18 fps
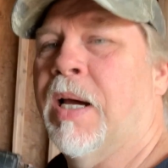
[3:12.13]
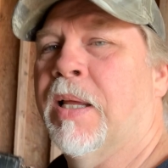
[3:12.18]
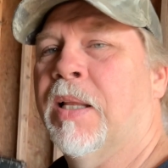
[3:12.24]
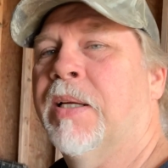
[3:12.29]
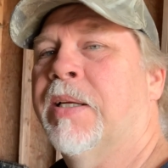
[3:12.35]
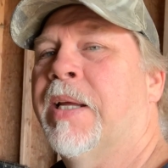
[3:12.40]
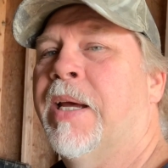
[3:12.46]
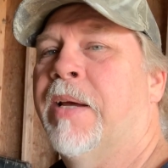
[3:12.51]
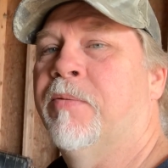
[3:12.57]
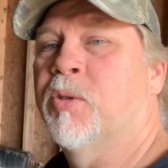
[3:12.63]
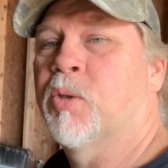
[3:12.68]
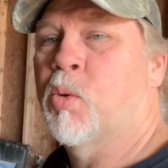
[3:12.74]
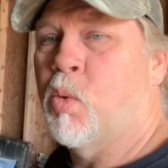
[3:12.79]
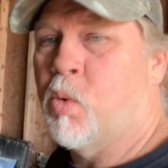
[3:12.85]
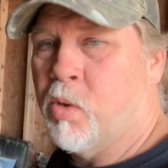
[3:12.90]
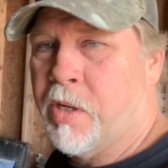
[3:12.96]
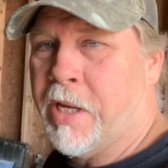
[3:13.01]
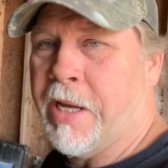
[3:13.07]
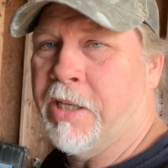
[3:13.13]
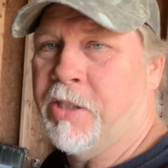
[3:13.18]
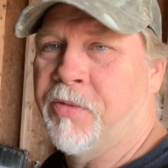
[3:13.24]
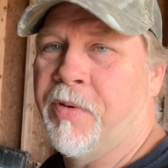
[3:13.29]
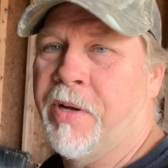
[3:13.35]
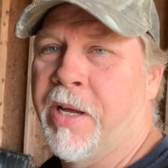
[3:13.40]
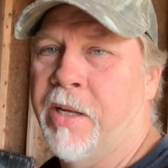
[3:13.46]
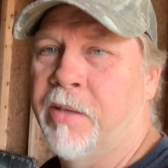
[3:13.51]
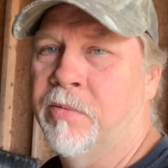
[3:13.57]
I like to have a squirrel cage
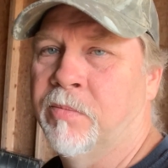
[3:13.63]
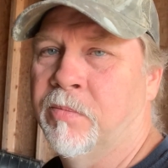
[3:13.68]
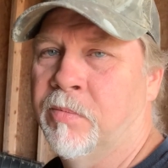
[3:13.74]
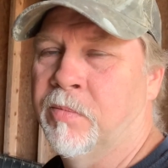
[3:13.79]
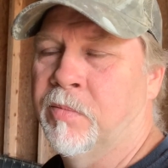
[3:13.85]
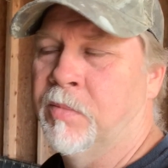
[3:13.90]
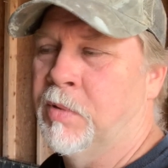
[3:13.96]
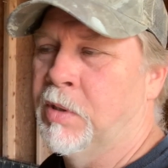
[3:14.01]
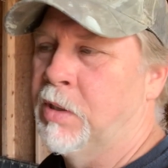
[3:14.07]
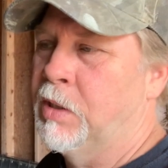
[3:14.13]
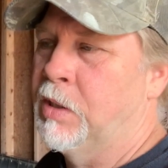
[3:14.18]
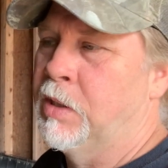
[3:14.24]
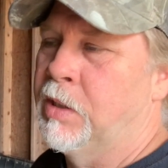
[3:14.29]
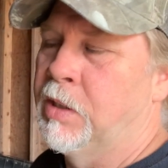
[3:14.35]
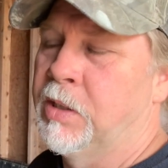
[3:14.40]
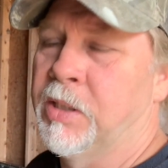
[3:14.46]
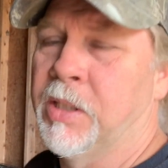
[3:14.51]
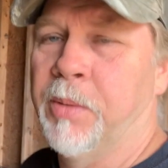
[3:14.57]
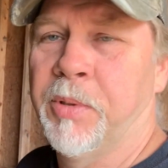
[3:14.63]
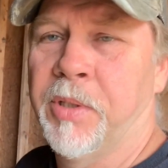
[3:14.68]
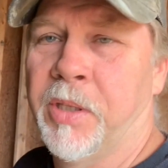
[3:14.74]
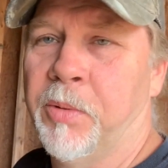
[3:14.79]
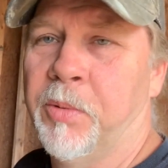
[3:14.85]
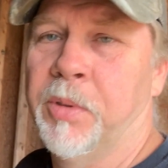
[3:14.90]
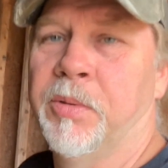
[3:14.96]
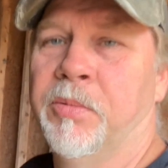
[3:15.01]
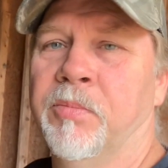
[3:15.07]
fan, something
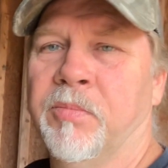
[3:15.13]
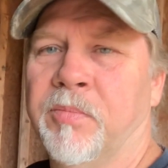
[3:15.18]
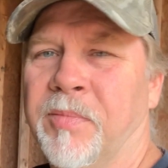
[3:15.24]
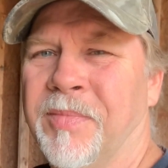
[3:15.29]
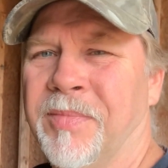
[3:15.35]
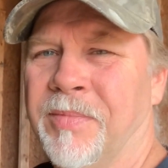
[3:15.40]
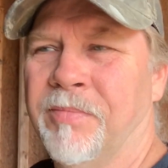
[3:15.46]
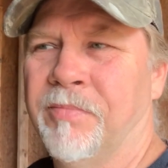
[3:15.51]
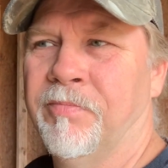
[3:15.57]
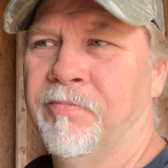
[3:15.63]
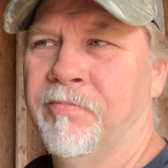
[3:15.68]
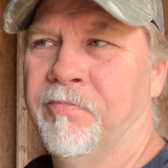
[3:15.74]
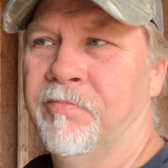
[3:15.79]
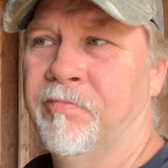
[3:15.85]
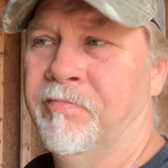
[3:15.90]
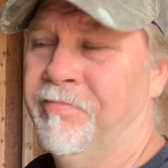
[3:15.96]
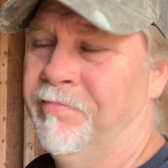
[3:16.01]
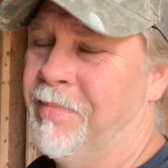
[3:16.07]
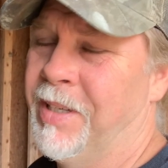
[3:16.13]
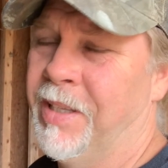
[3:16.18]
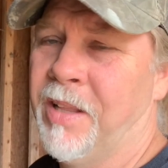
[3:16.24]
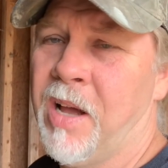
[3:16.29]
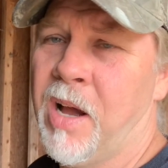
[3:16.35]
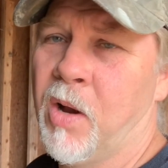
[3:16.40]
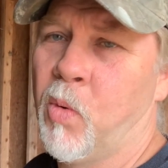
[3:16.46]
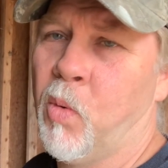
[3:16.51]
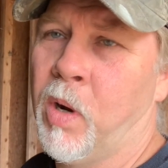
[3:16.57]
that would be a
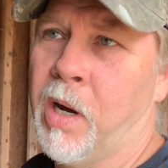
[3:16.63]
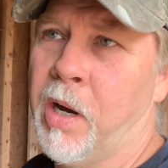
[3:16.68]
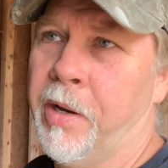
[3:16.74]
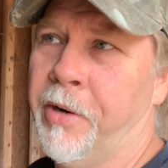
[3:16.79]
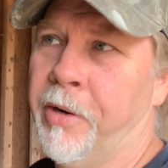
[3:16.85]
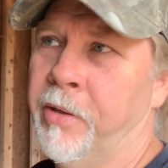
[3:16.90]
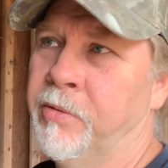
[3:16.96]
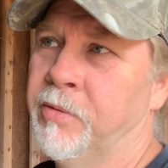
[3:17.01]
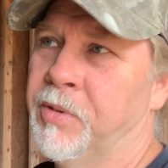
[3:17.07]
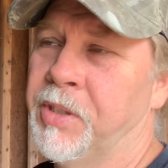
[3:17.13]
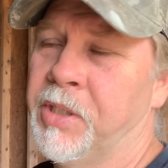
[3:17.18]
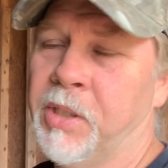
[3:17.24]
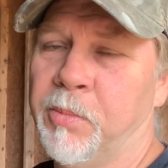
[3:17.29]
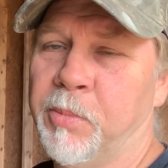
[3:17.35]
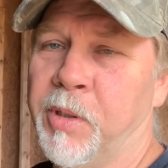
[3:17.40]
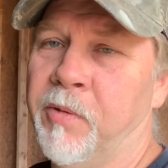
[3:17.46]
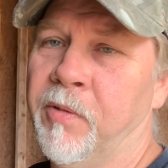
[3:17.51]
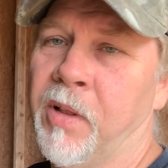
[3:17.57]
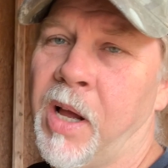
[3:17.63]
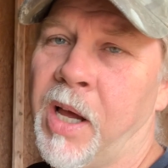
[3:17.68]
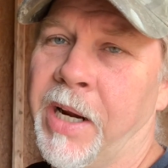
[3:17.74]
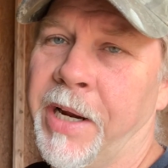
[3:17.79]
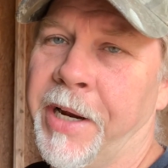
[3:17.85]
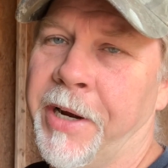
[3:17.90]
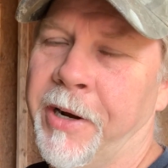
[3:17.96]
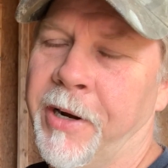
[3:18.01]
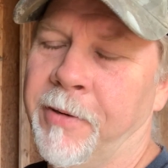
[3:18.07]
lot quieter, still move a lot
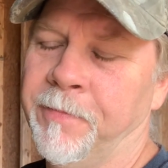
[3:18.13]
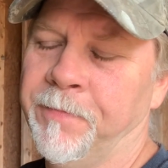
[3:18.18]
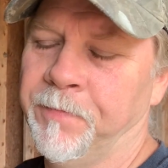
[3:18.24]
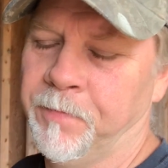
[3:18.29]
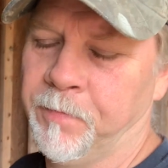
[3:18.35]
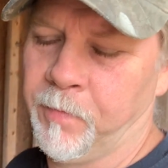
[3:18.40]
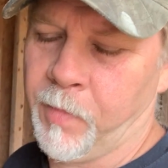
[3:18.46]
of air.